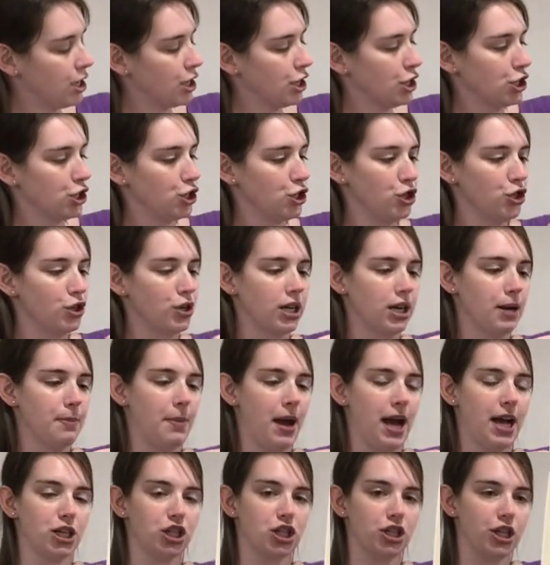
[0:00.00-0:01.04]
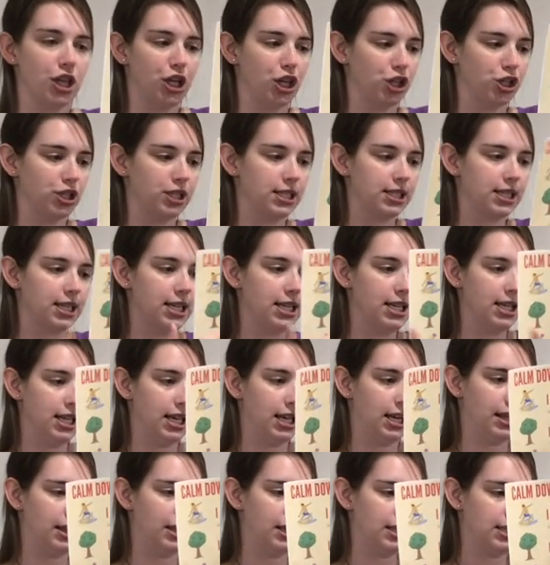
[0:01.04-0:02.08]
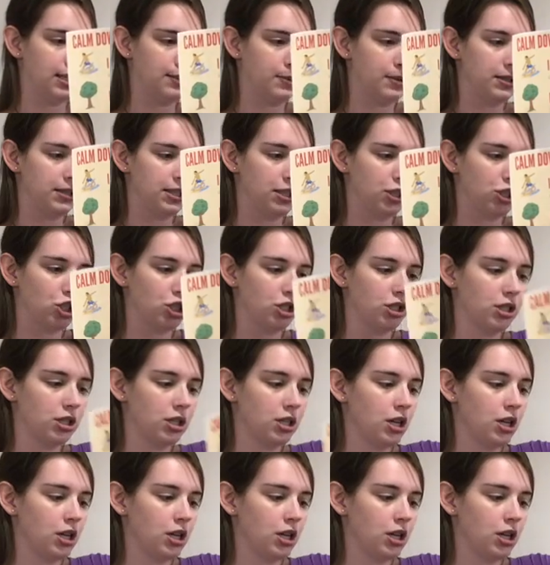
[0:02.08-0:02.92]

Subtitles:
So you can imagine that you're skiing in this position.